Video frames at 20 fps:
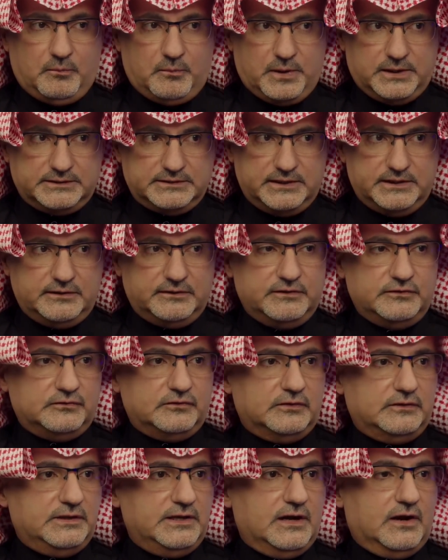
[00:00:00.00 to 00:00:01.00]
But here
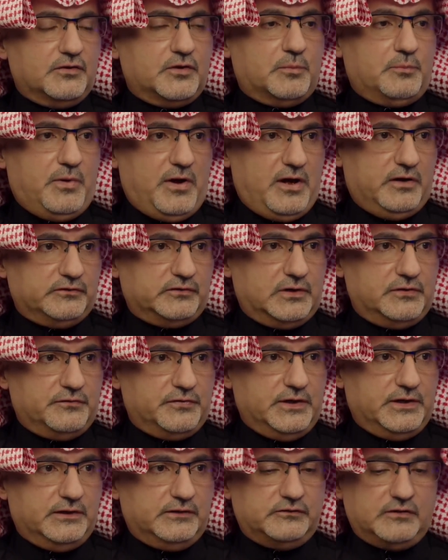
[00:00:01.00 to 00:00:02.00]
is the other
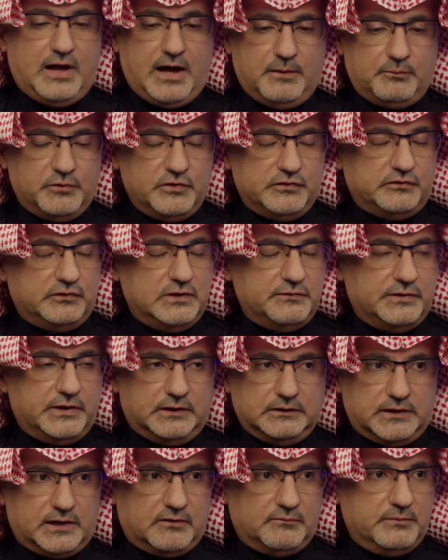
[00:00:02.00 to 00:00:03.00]
positive things. I'm
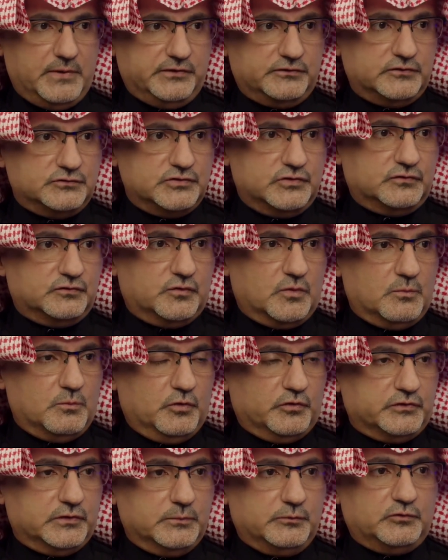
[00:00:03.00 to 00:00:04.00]
receiving a lot of messages from
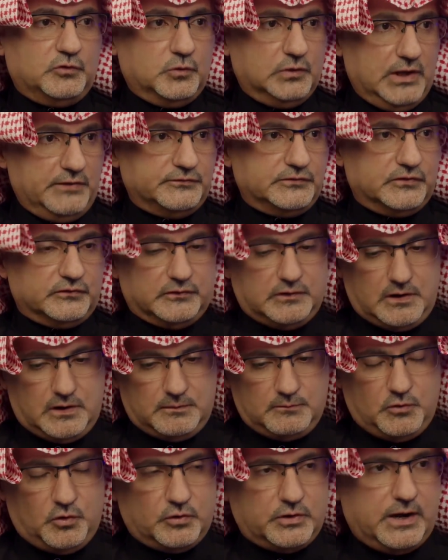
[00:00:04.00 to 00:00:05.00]
Muslims who left
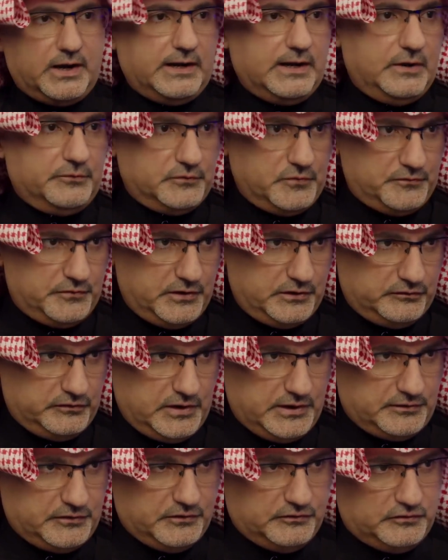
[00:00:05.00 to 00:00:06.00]
Islam on account of
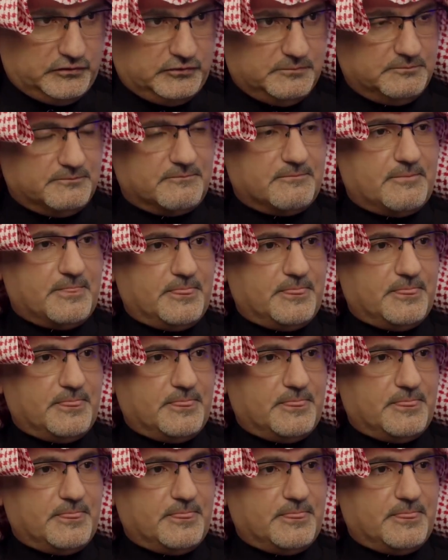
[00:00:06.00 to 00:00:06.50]
things like this.